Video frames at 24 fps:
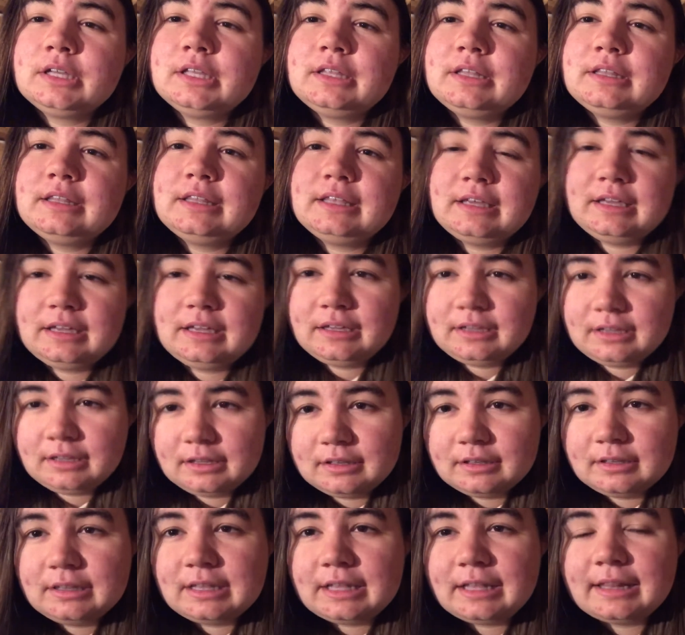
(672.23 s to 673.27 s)
they
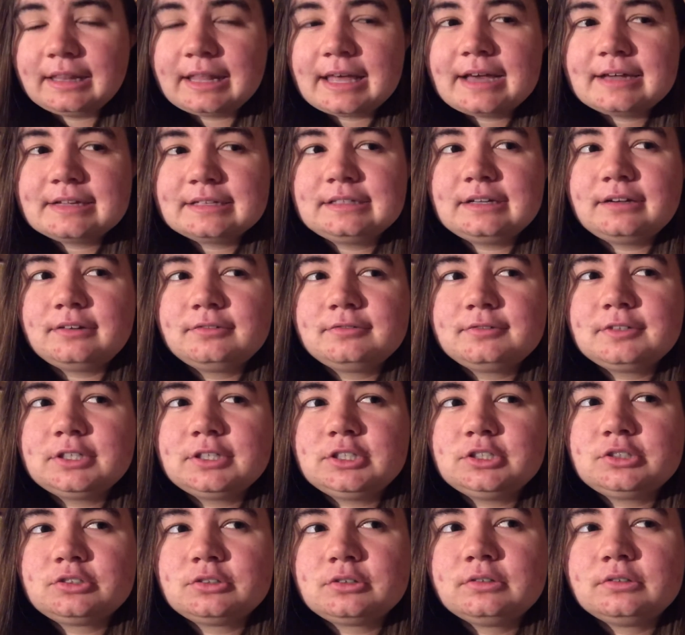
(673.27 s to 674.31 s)
lack
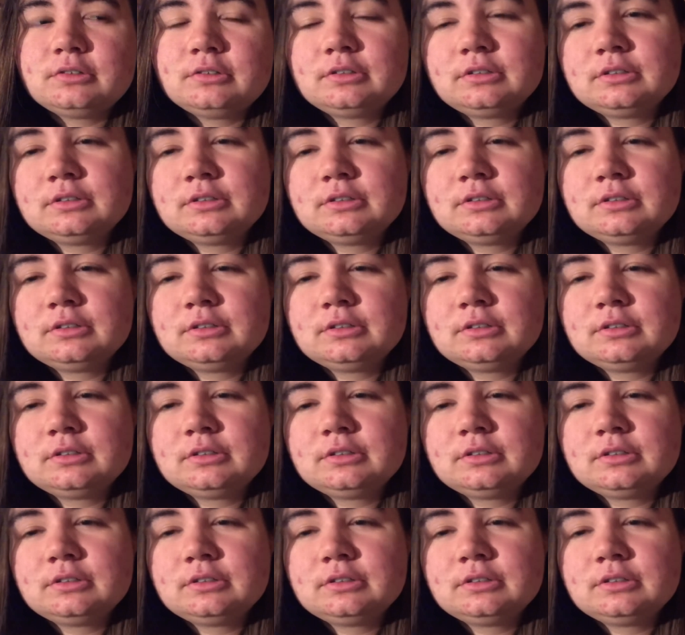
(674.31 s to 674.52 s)
self-control.